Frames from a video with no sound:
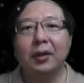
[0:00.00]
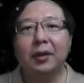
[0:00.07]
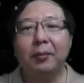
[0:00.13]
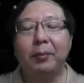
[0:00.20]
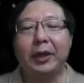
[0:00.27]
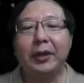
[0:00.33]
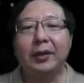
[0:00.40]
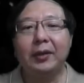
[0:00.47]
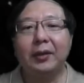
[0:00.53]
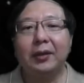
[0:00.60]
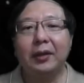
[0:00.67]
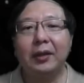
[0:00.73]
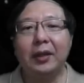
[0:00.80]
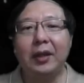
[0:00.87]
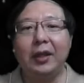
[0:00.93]
But
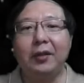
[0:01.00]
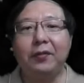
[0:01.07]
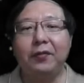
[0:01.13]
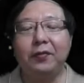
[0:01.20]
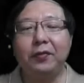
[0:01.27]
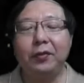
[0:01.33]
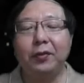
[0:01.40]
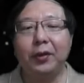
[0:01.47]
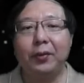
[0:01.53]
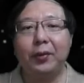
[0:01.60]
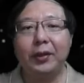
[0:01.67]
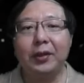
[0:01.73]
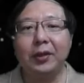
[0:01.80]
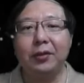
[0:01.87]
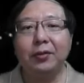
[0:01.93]
if you are
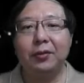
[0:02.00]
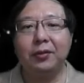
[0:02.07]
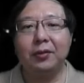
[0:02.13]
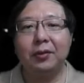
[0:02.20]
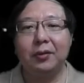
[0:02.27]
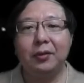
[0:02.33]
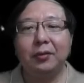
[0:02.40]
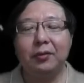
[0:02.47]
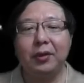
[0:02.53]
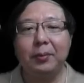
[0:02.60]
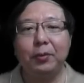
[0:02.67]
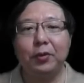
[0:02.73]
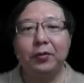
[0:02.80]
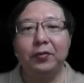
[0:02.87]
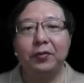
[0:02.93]
wanting to
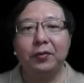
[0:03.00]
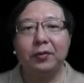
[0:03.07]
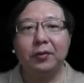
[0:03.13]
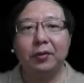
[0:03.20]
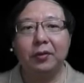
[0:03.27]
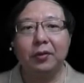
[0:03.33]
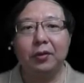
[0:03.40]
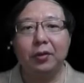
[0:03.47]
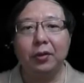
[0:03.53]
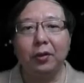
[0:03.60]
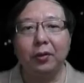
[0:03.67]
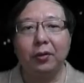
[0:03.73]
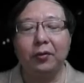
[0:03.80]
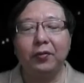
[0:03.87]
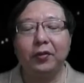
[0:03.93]
remove
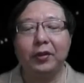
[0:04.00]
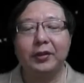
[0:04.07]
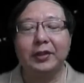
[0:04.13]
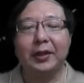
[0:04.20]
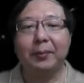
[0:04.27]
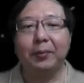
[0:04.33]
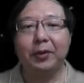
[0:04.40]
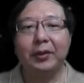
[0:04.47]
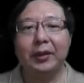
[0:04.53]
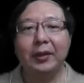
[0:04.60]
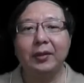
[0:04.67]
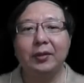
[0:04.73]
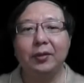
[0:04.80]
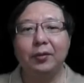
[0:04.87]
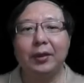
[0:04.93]
low, for example,
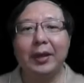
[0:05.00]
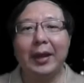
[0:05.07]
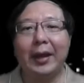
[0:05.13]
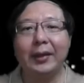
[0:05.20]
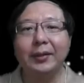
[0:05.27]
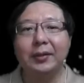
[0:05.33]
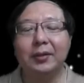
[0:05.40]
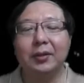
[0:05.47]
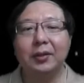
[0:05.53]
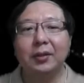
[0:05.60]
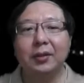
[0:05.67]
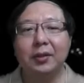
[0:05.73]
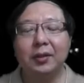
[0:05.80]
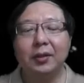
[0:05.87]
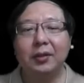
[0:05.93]
then you can't
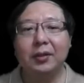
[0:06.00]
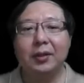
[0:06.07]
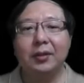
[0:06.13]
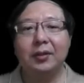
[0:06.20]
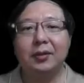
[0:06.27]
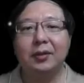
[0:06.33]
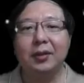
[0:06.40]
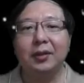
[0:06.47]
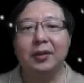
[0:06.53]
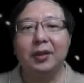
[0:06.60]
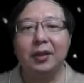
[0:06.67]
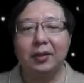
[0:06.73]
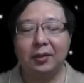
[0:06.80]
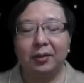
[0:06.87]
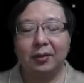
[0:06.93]
just
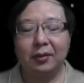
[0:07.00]
delete